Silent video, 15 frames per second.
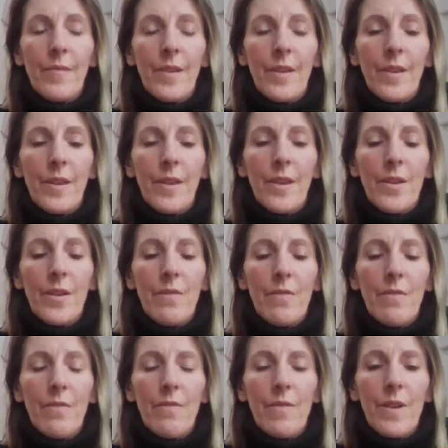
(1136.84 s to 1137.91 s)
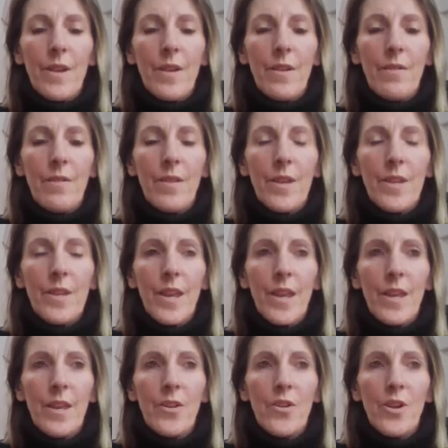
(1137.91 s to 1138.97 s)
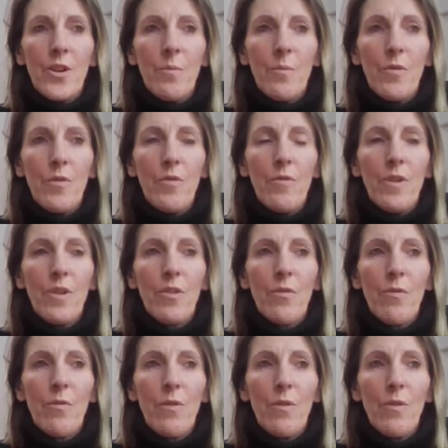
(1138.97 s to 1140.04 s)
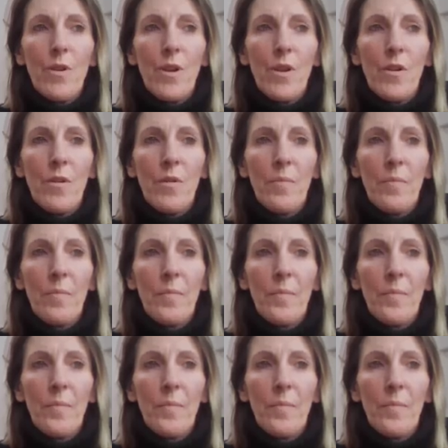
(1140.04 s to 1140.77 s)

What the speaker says: And as you feel this energy moving through you,